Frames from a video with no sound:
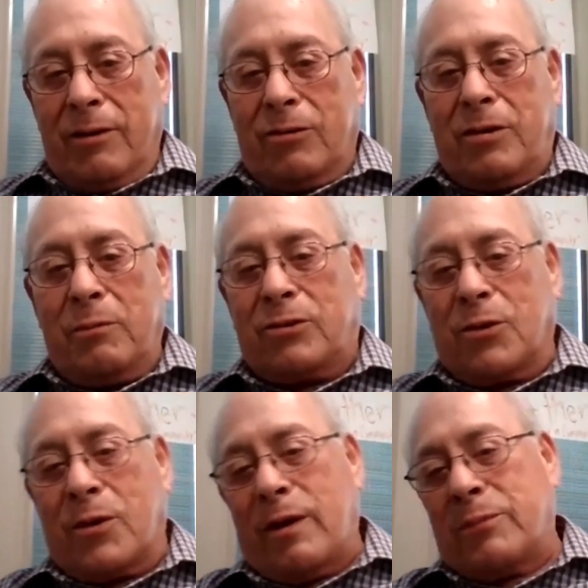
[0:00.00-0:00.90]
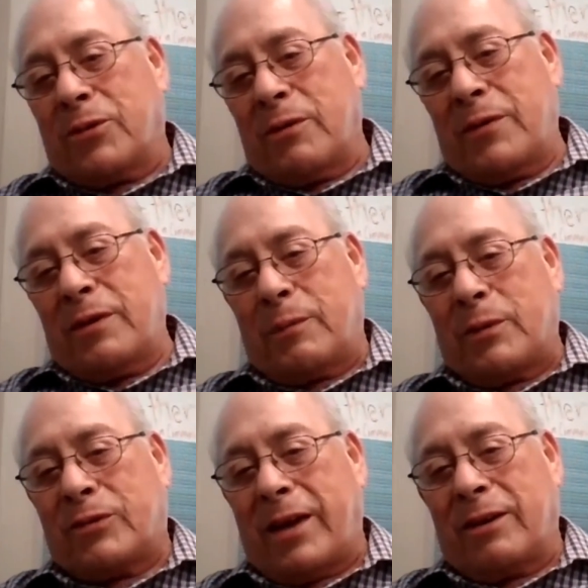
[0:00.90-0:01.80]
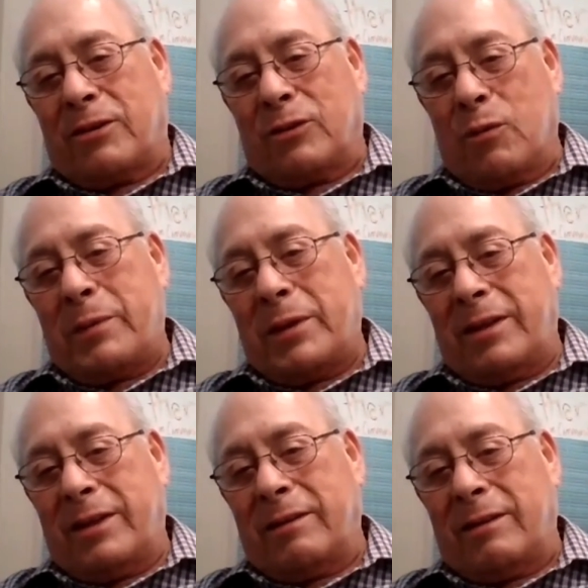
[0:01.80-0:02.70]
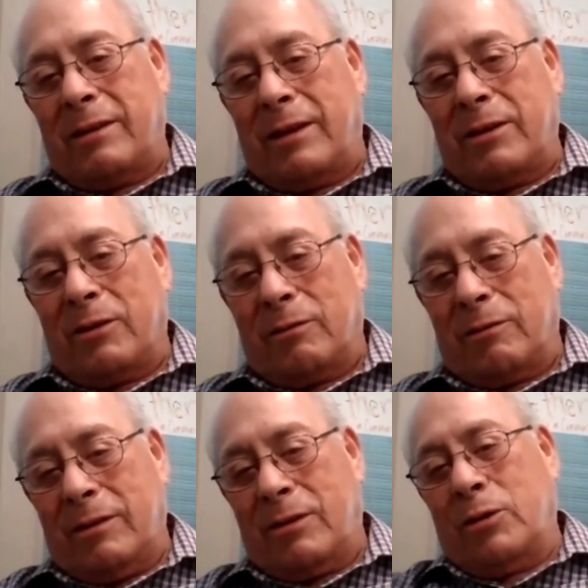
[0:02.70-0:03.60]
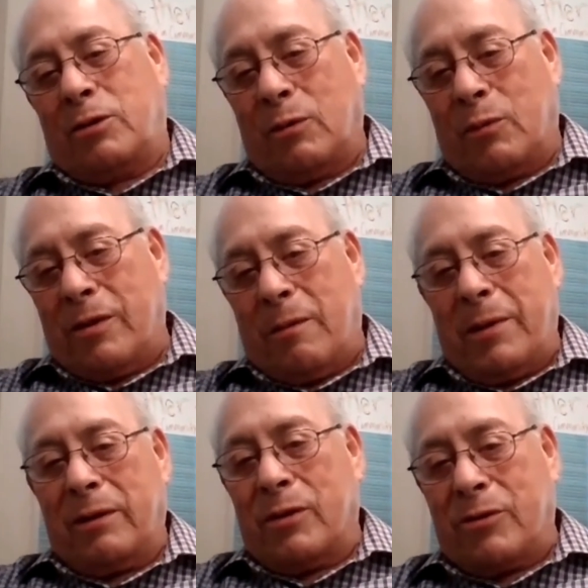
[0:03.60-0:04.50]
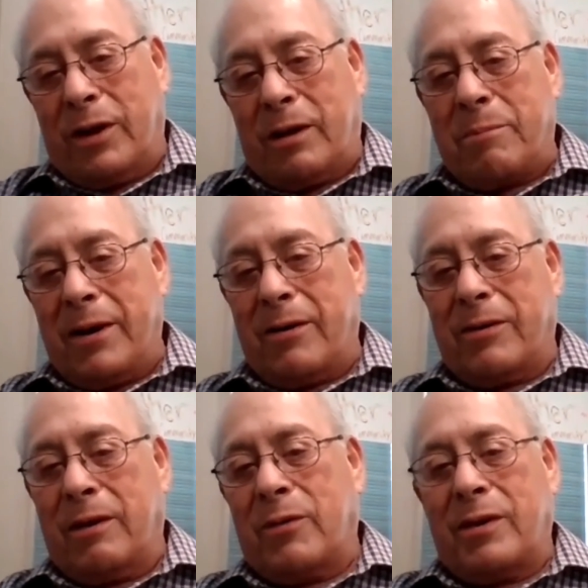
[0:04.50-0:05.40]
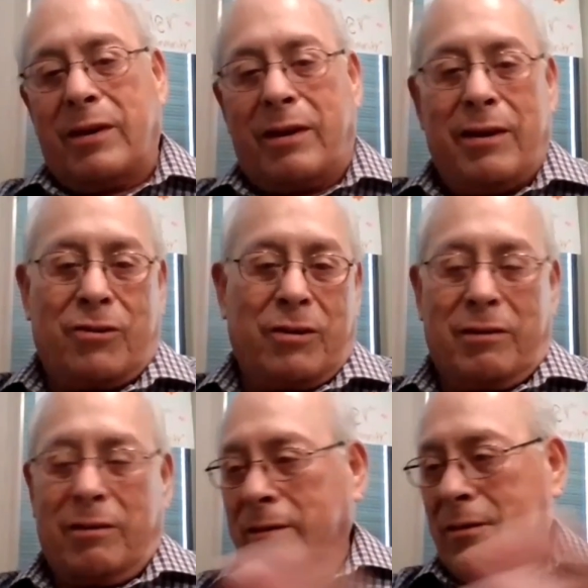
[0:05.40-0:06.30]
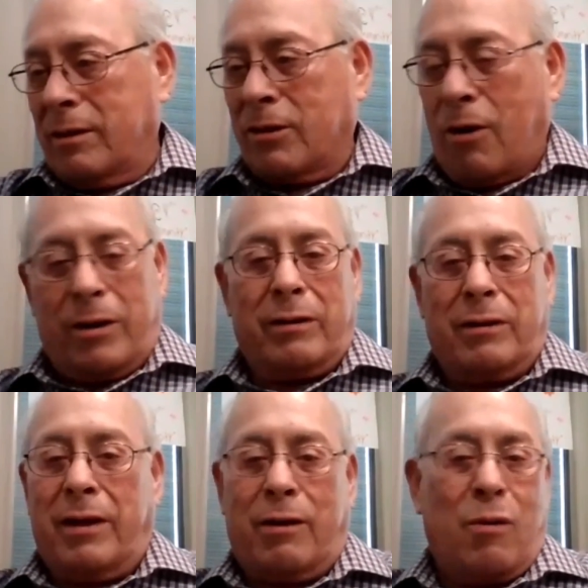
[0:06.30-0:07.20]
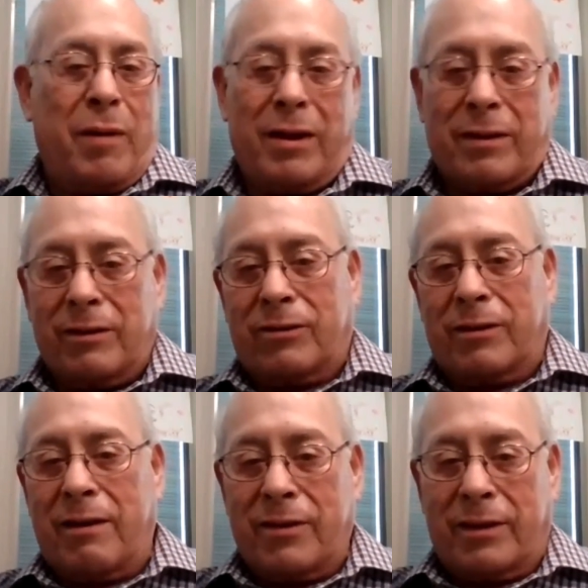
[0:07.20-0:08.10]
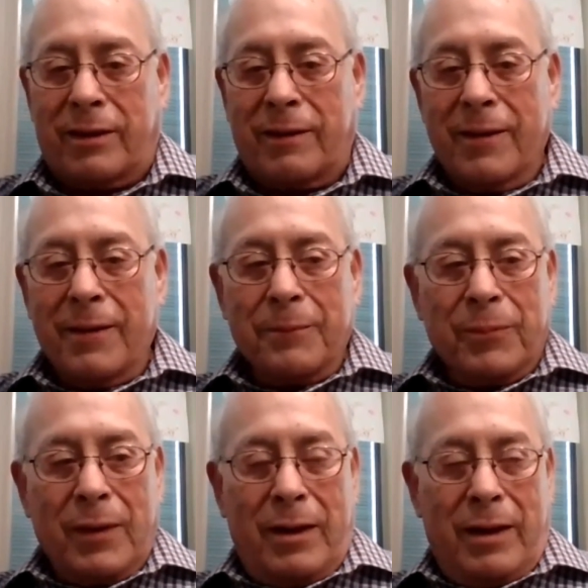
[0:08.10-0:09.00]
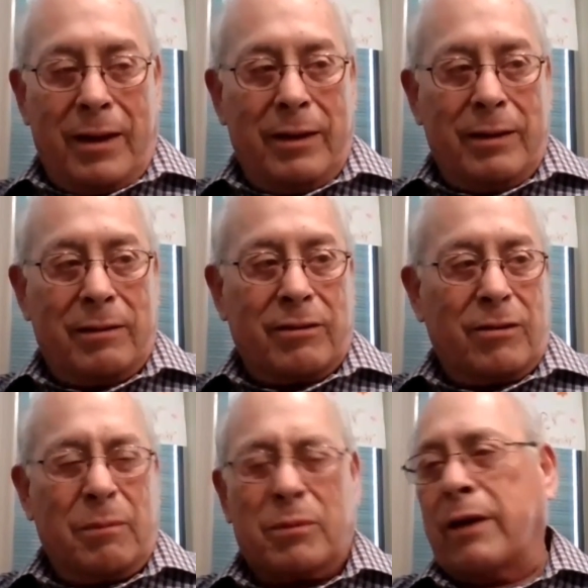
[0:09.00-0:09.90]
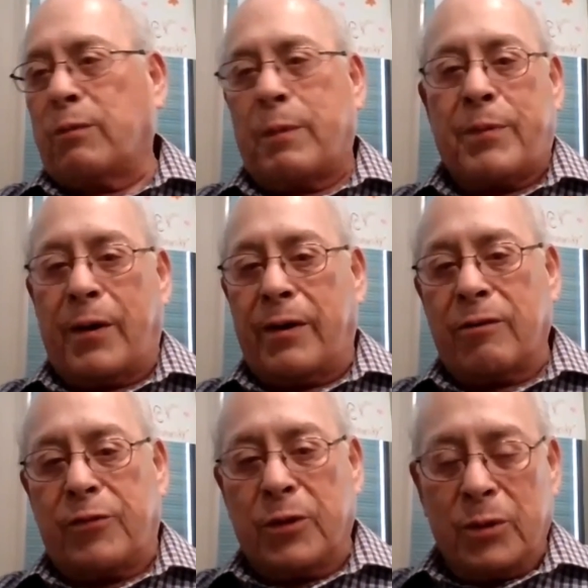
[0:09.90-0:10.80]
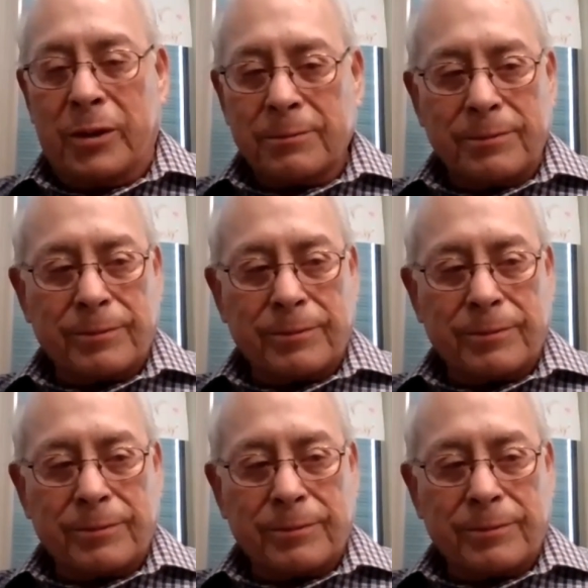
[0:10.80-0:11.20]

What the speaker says: She was sort of observing from the side because the women didn't, go to where the men were drinking beer. They were in the kitchen talking like comadres and everything, and sometimes preparing food.